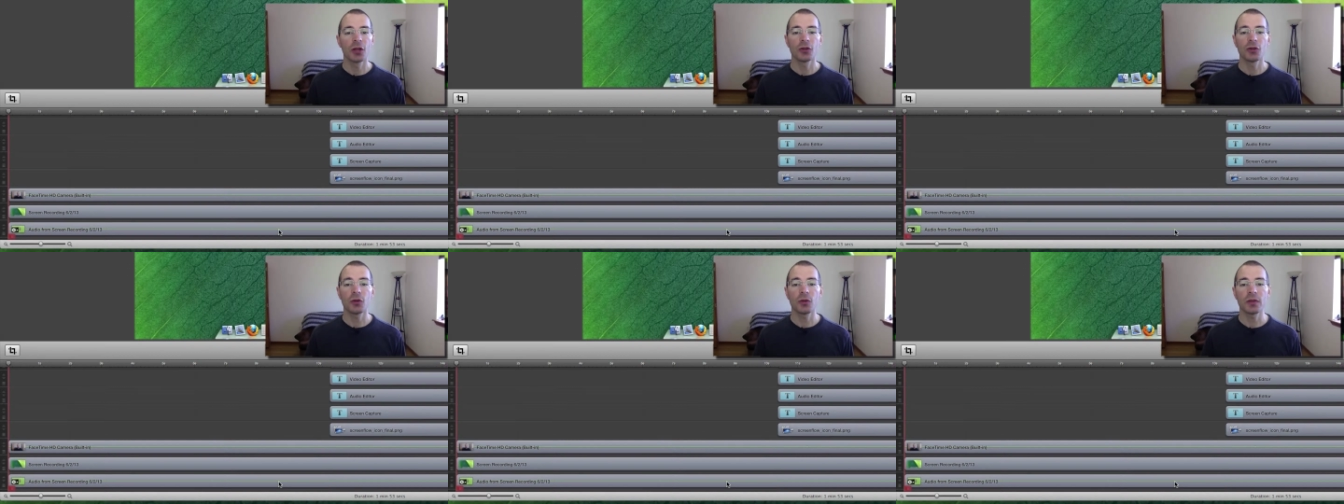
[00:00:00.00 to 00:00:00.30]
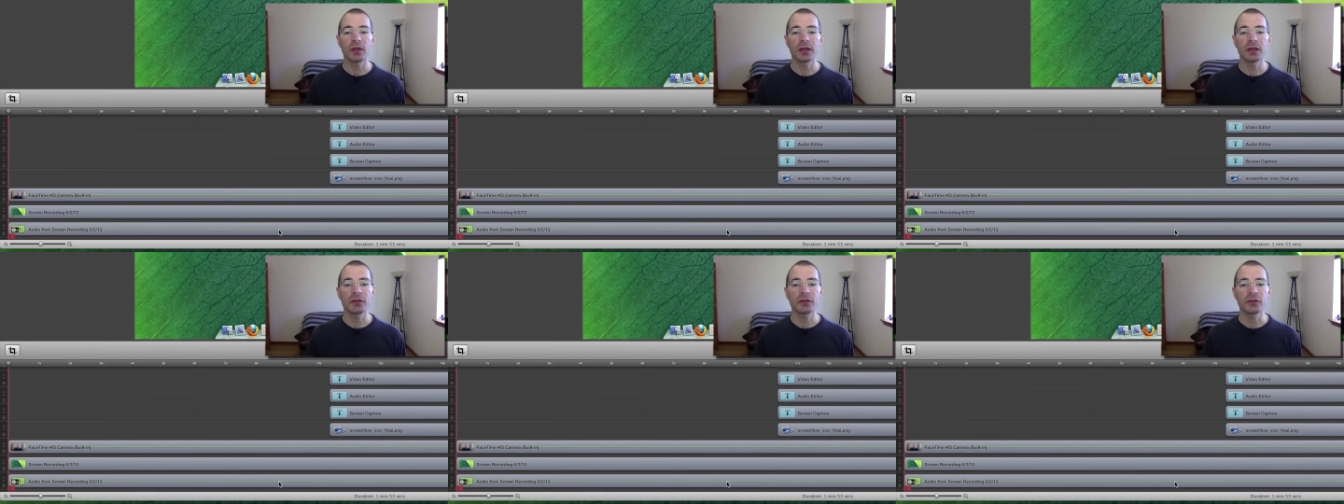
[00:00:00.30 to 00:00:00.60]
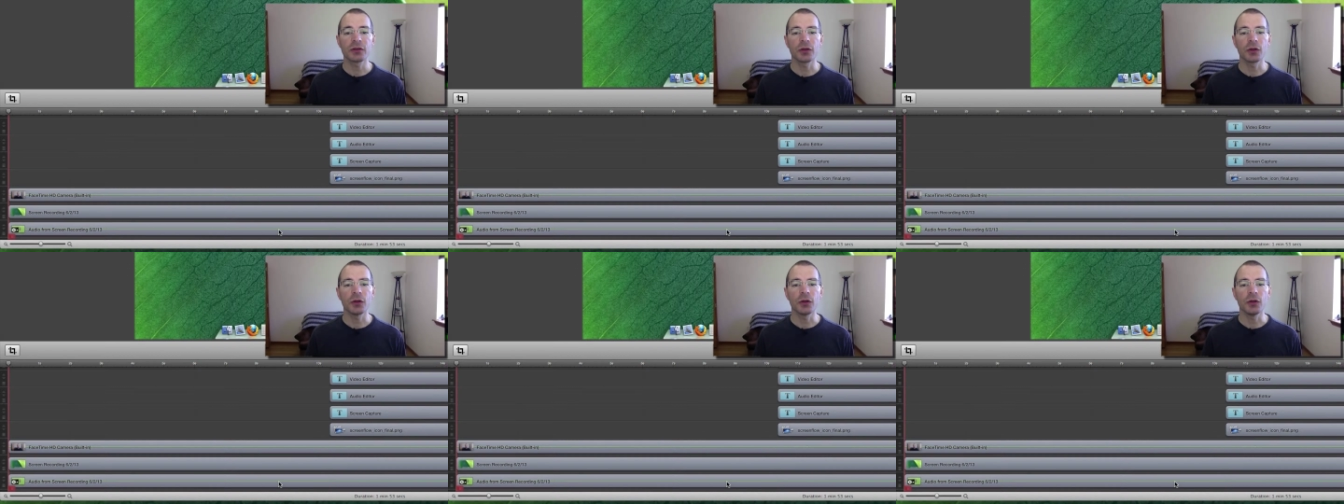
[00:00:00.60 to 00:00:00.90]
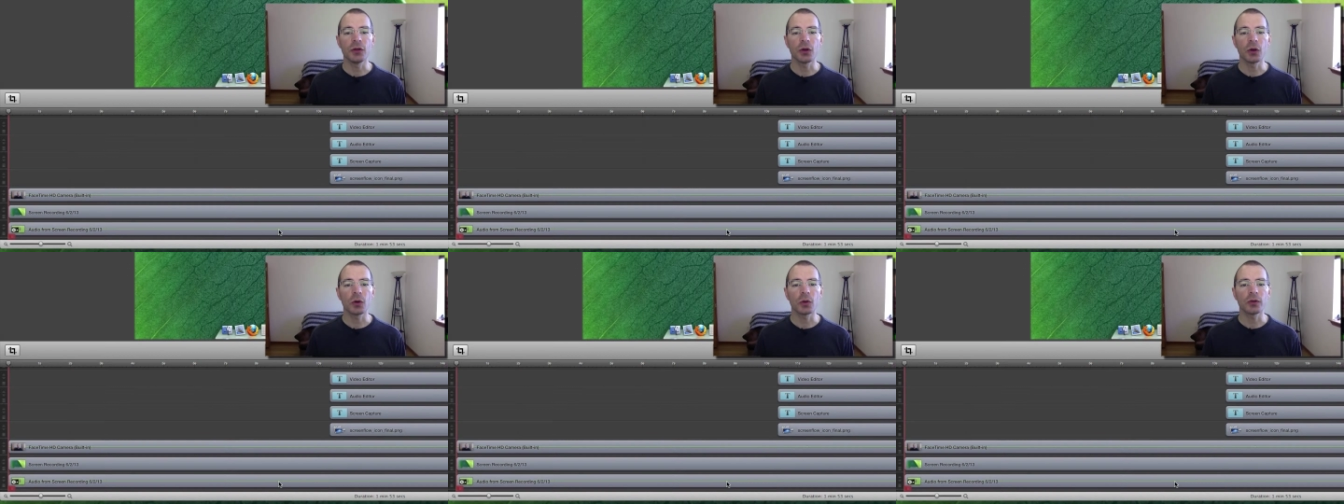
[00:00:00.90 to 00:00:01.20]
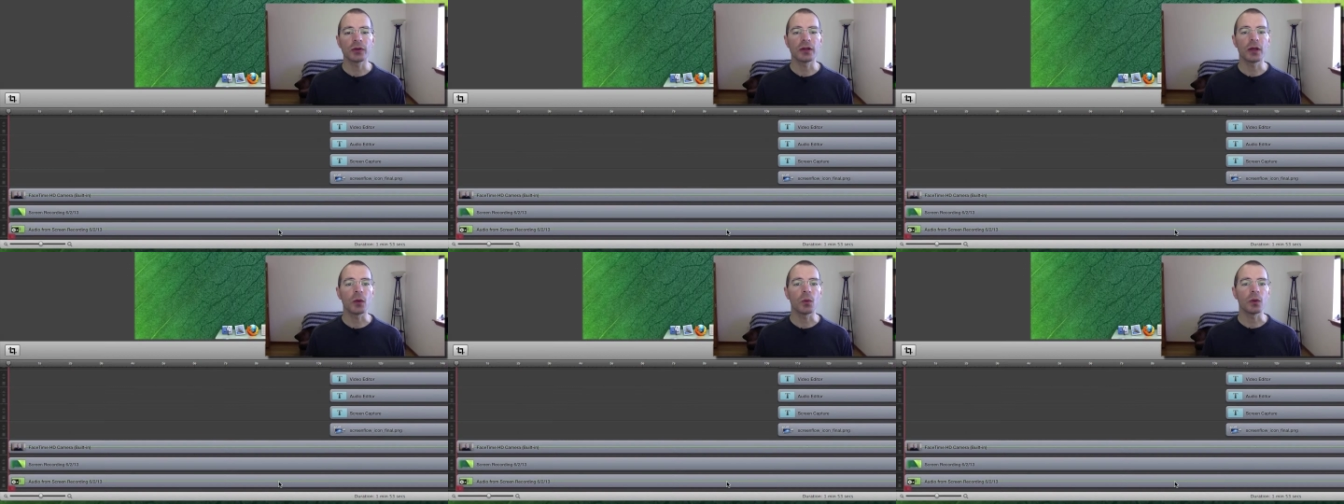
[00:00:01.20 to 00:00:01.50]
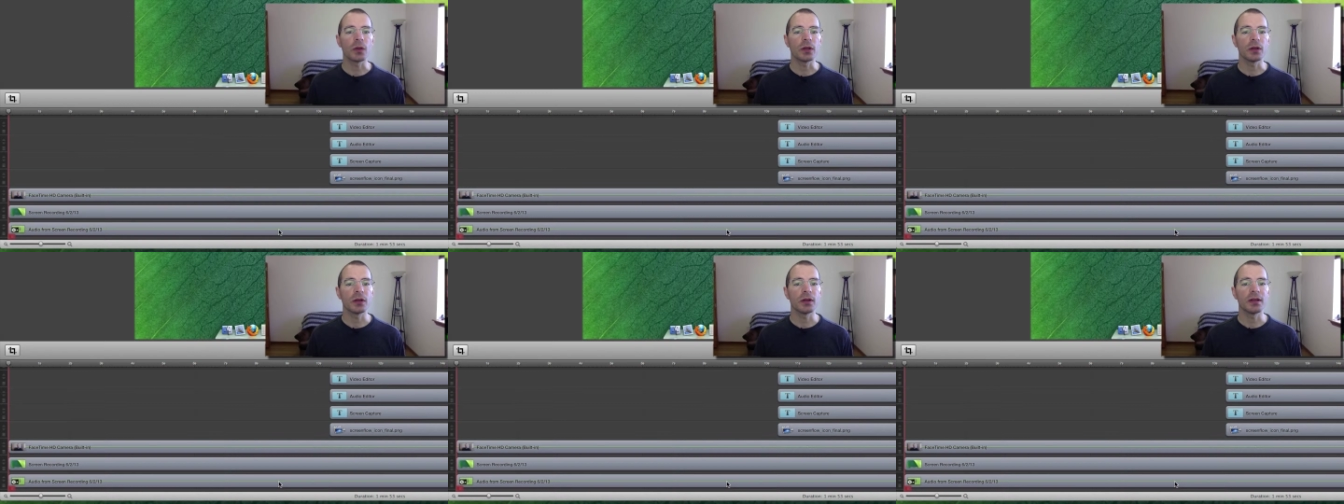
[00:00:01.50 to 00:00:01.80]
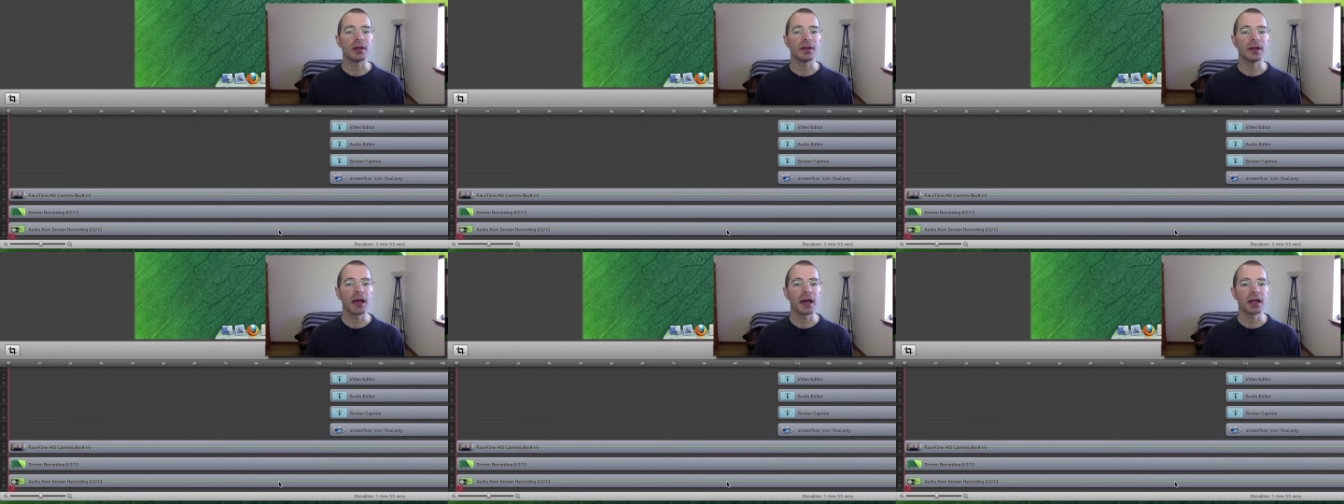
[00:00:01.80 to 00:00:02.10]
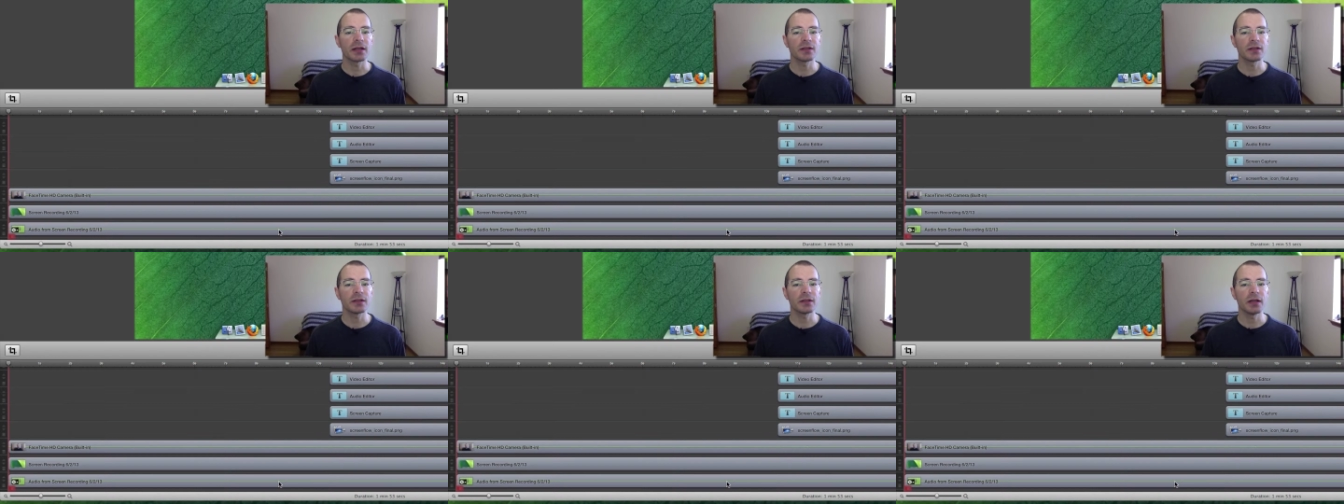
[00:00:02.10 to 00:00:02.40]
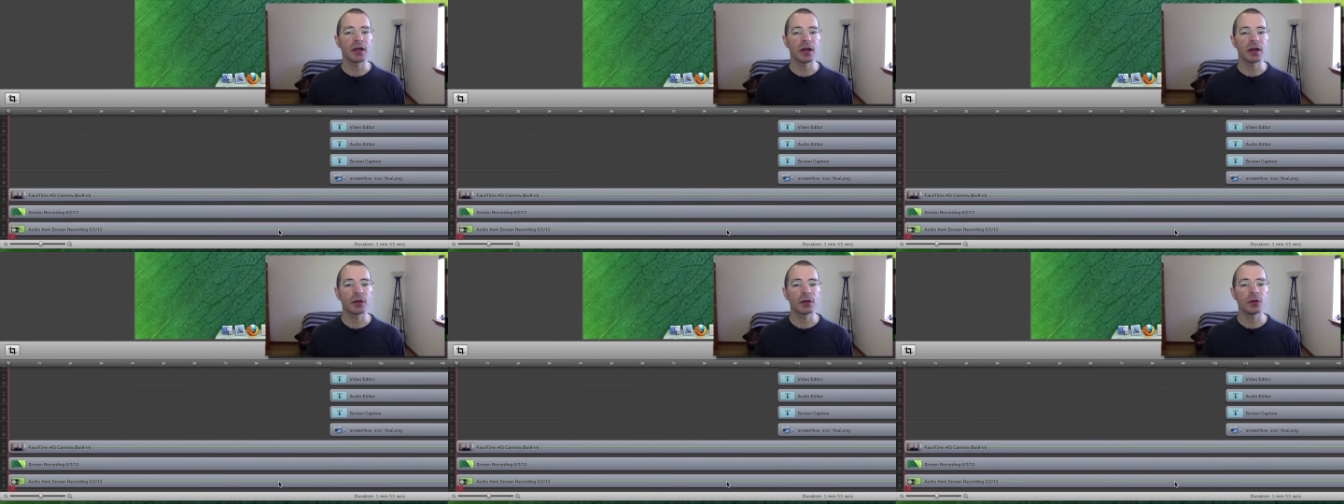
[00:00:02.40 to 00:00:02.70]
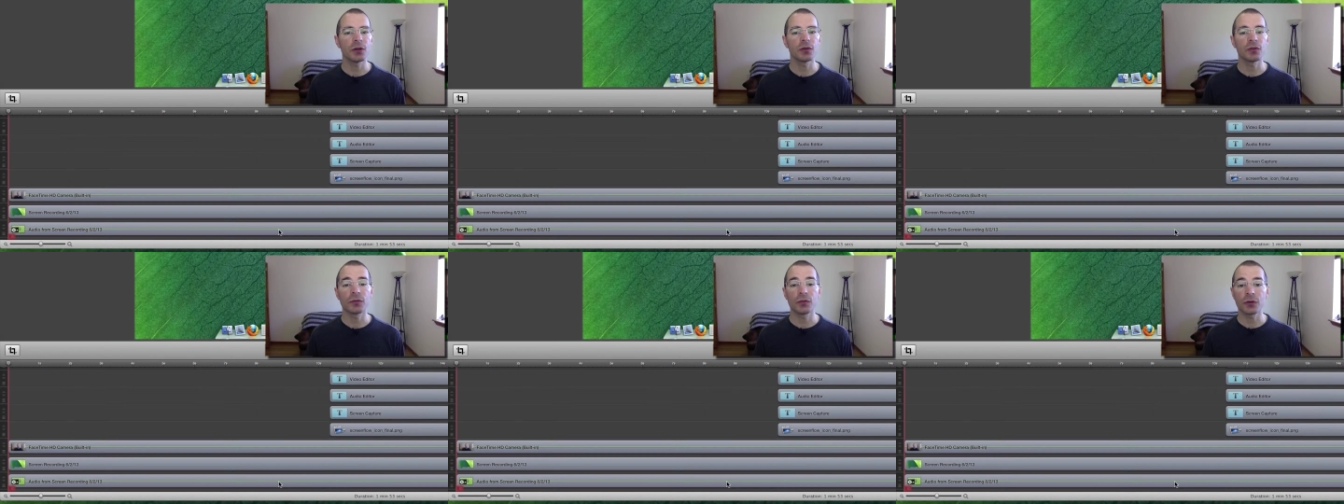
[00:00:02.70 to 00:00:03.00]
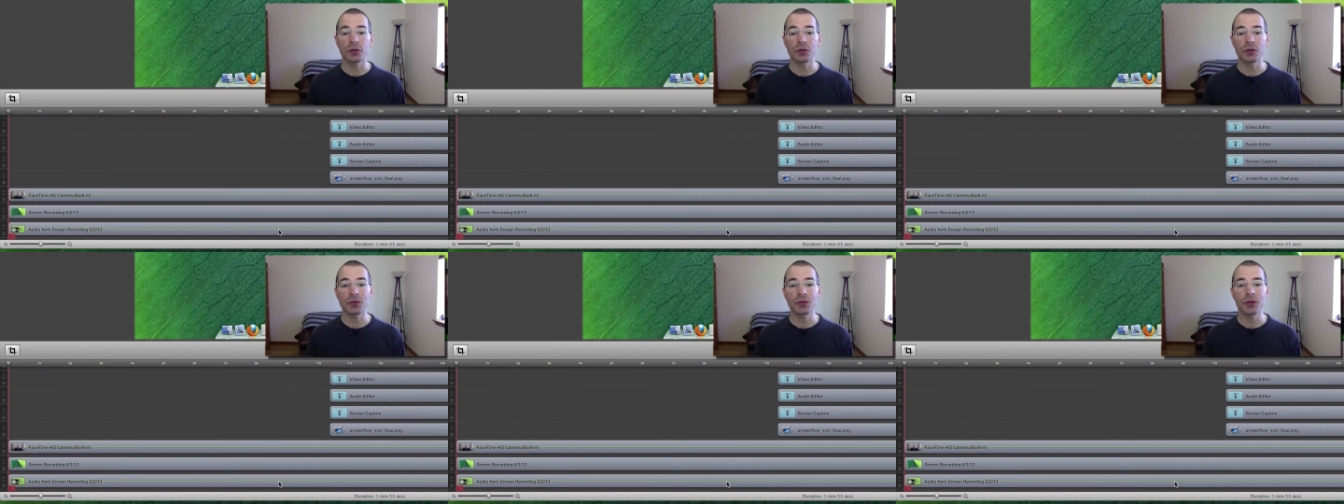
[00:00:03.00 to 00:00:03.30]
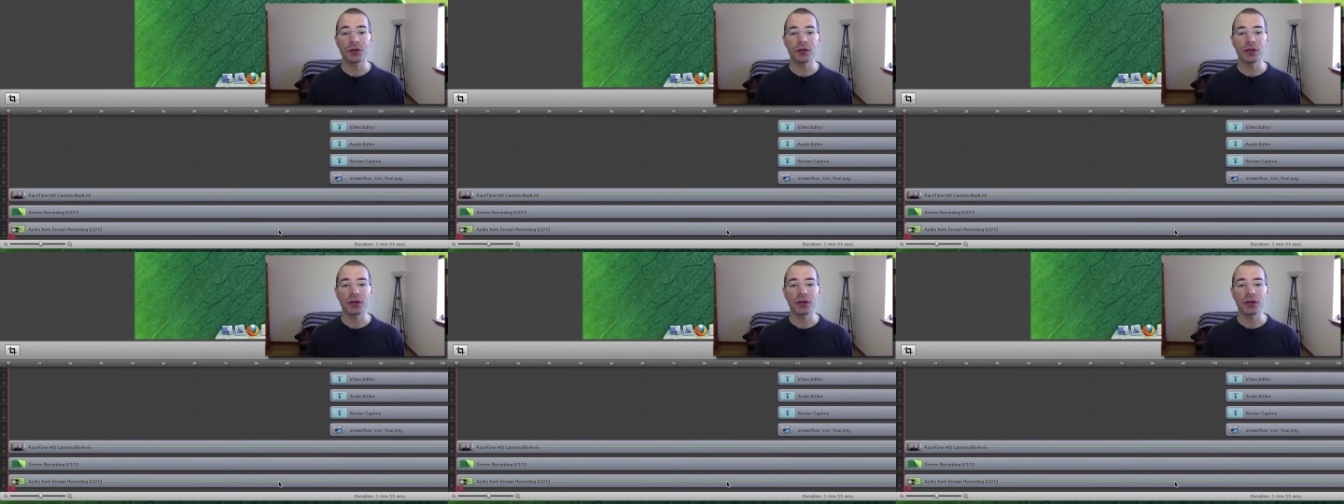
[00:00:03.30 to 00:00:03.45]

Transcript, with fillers: Two things to note that when you detach the audio first,